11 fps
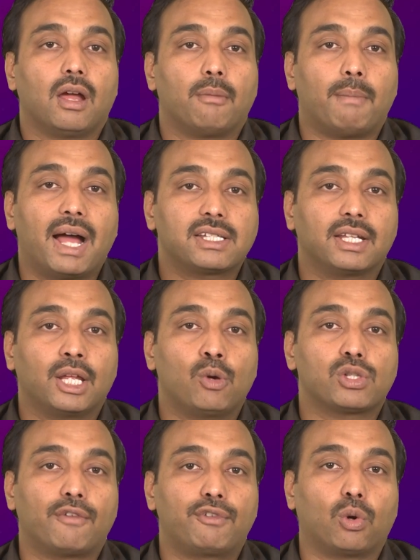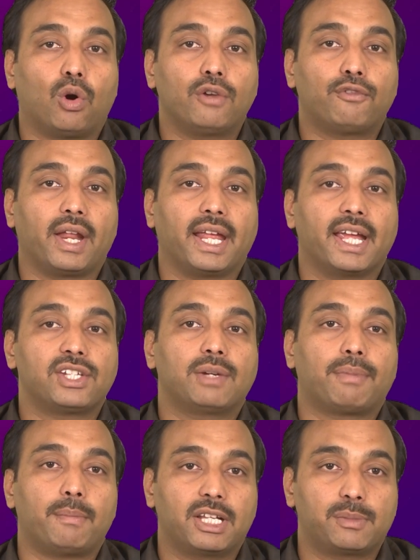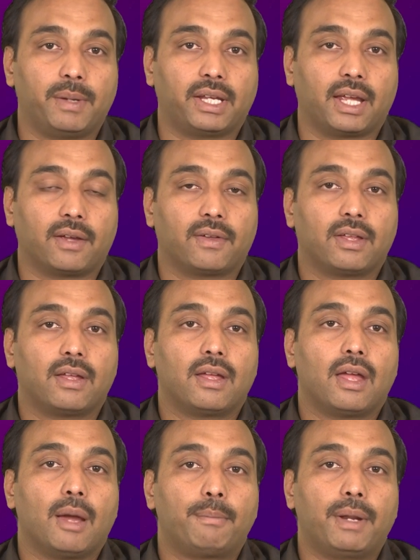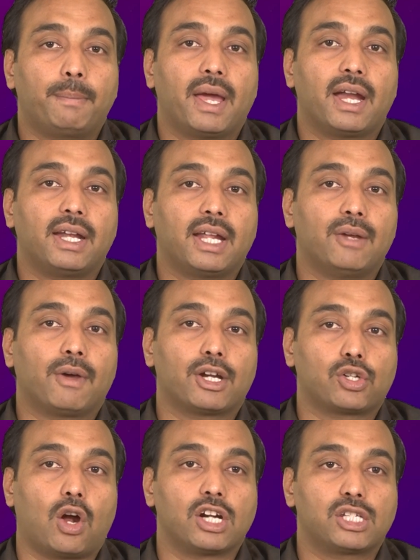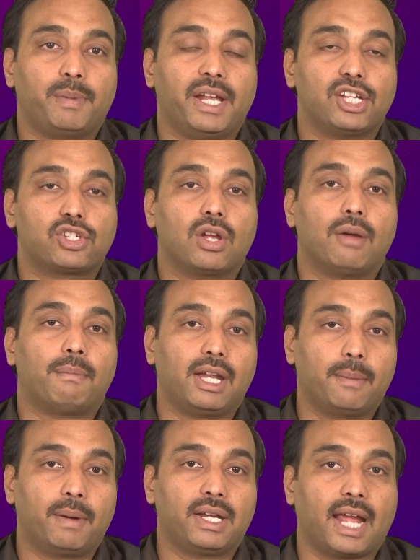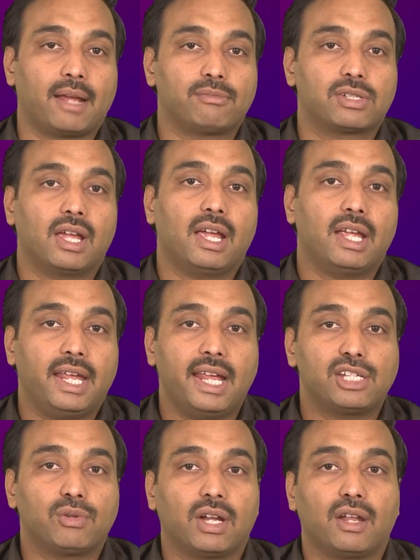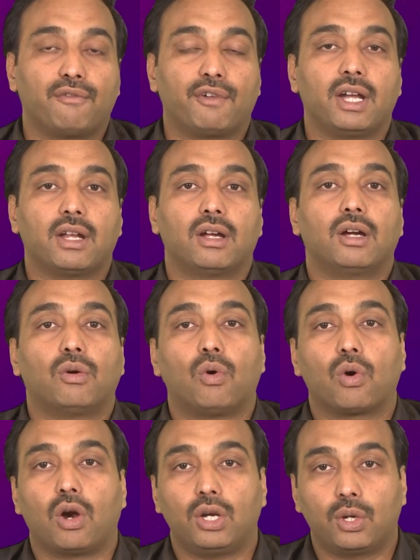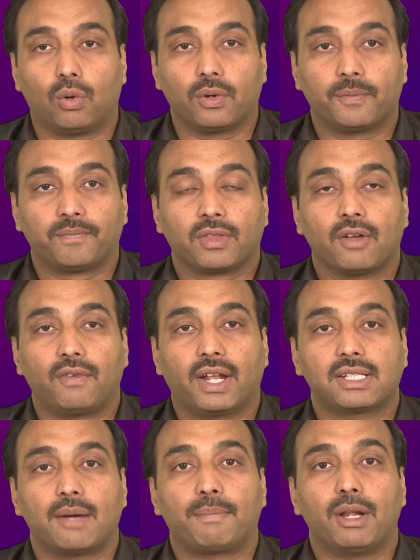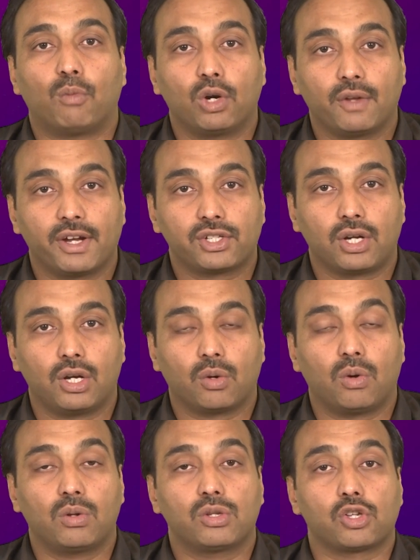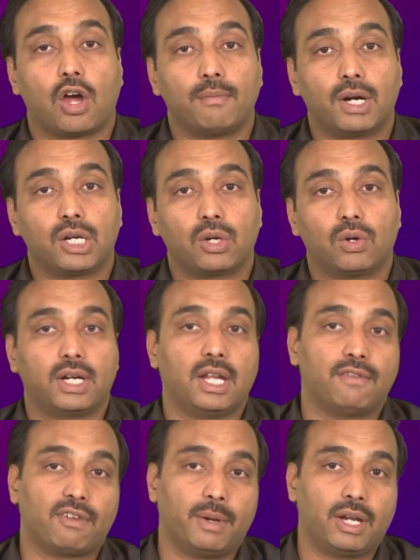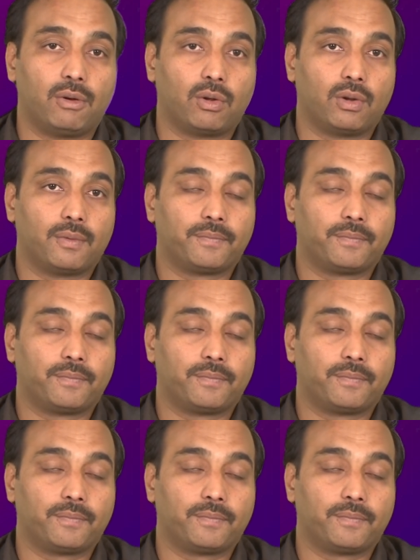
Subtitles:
Master the use of tone for engaging public speaking. Prepare and deliver a short speech multiple times, each with a different overall tone. For example, motivational tone, somber tone, and informative tone.